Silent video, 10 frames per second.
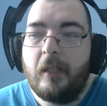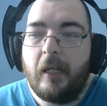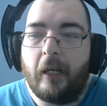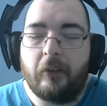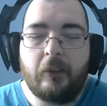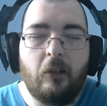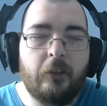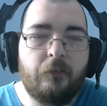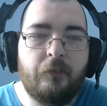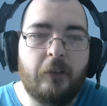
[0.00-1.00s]
And I
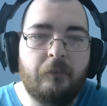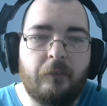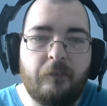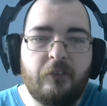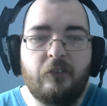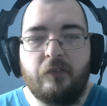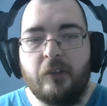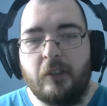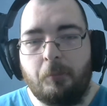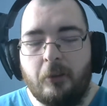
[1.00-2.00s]
kind of feel that this is
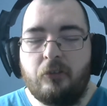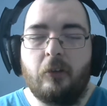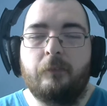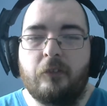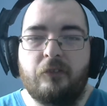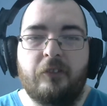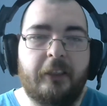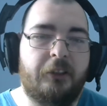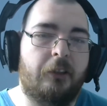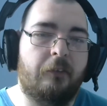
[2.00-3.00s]
the press conference they
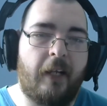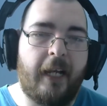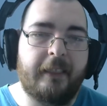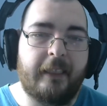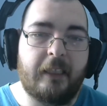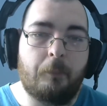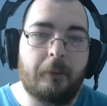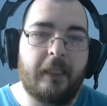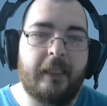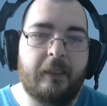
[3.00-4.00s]
should have had in the
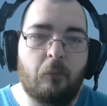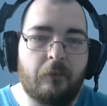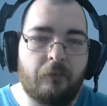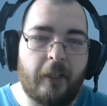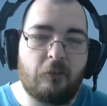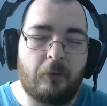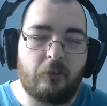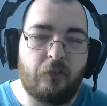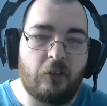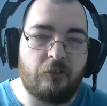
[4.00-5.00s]
beginning when the Xbox
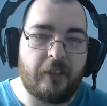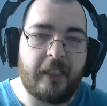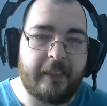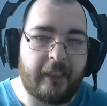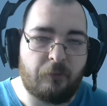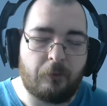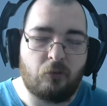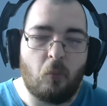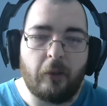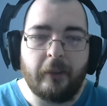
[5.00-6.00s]
first hit, the Xbox
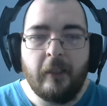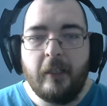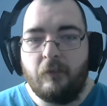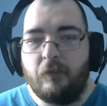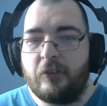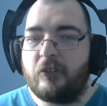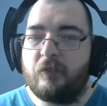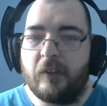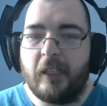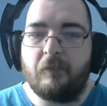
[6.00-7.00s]
One. This is
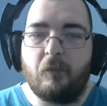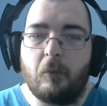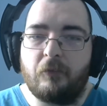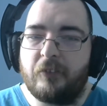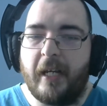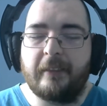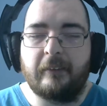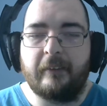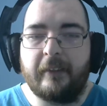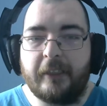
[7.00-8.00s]
the level of
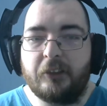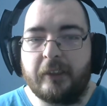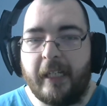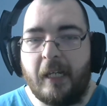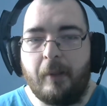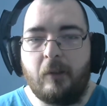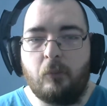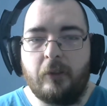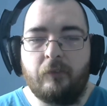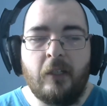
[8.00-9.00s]
standard that they should have came out
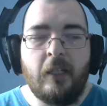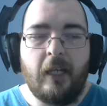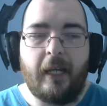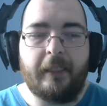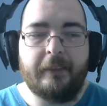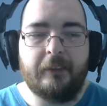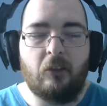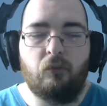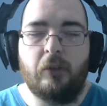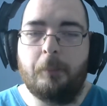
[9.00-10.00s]
with and
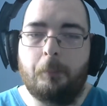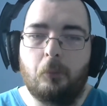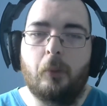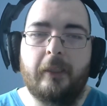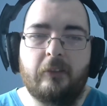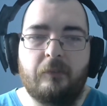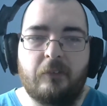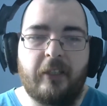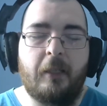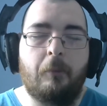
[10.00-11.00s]
really brought it to the
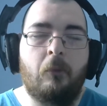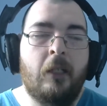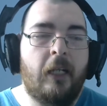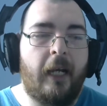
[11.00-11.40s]
table.